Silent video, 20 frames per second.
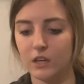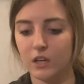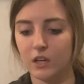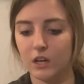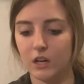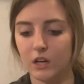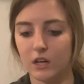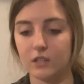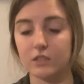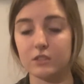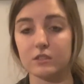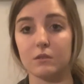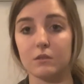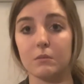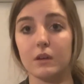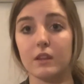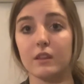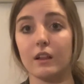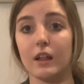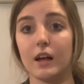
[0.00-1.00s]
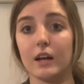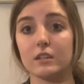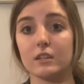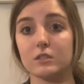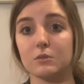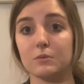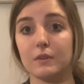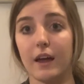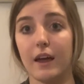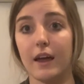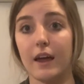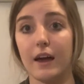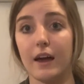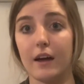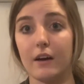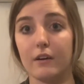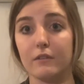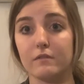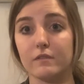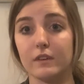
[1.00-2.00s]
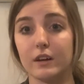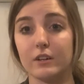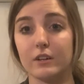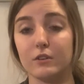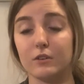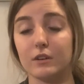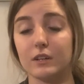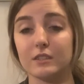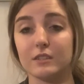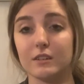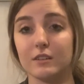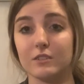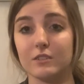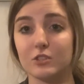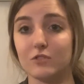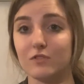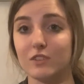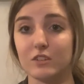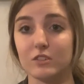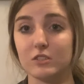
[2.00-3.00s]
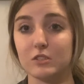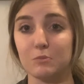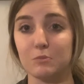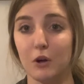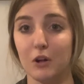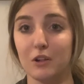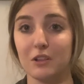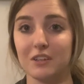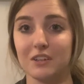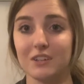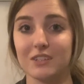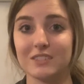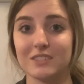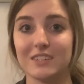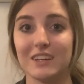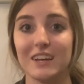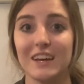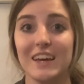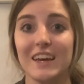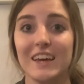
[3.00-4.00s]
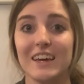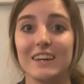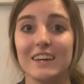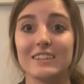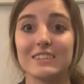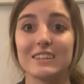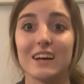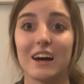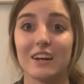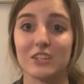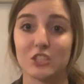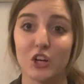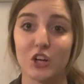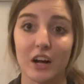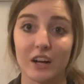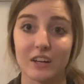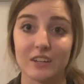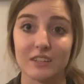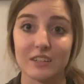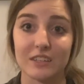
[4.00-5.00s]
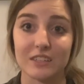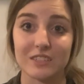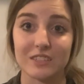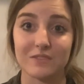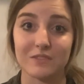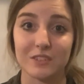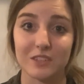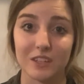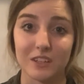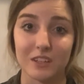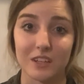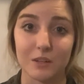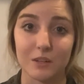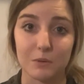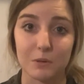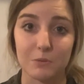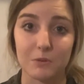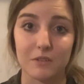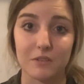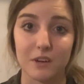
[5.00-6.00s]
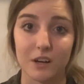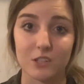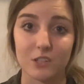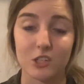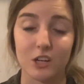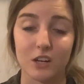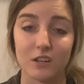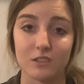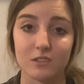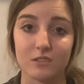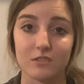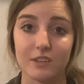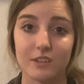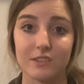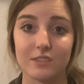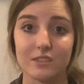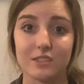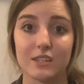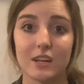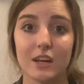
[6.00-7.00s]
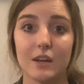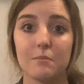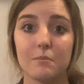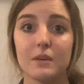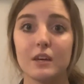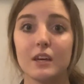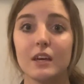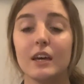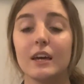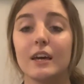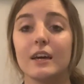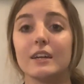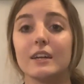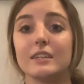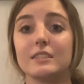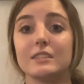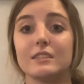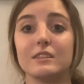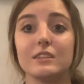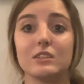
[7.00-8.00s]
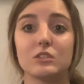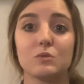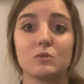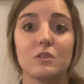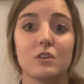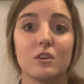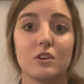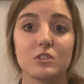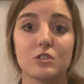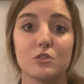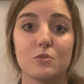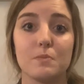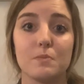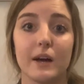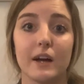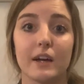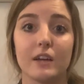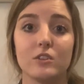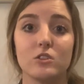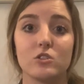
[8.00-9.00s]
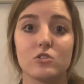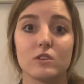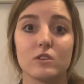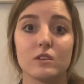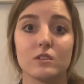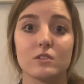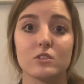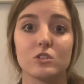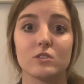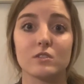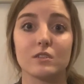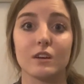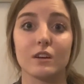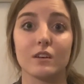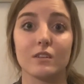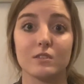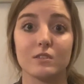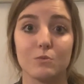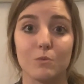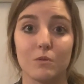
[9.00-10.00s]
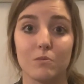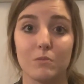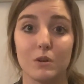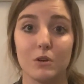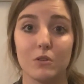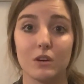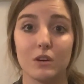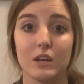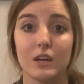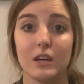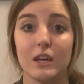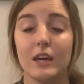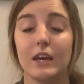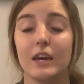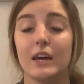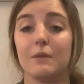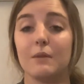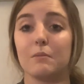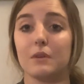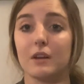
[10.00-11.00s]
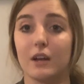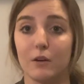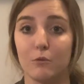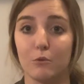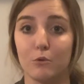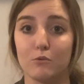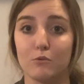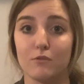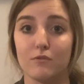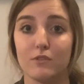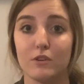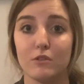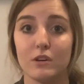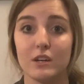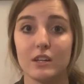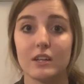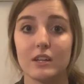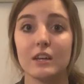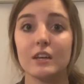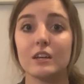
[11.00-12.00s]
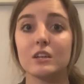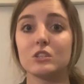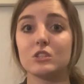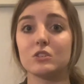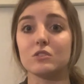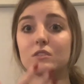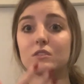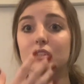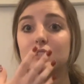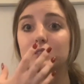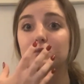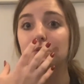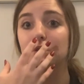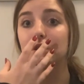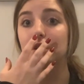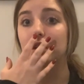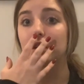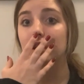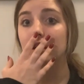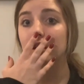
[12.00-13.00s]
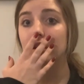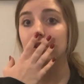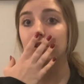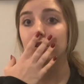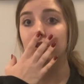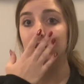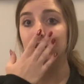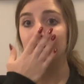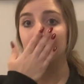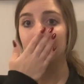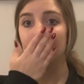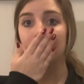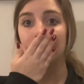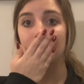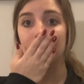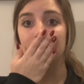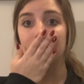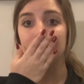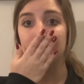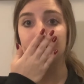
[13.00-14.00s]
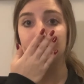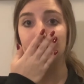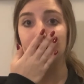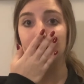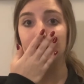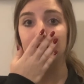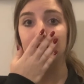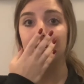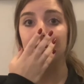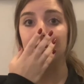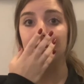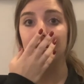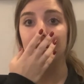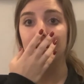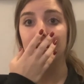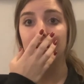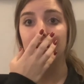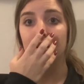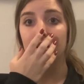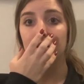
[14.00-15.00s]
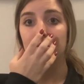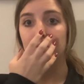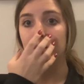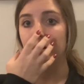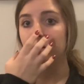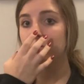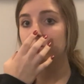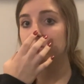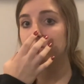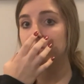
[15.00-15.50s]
Awesome. And the last one I have, I know I said it's a very small list, is hot chocolate, because I feel like a lot of people have hot chocolate around this time. And I did this one also back in drinks, just like I did with milk, but I will review it. So this one, your hand is by your mouth.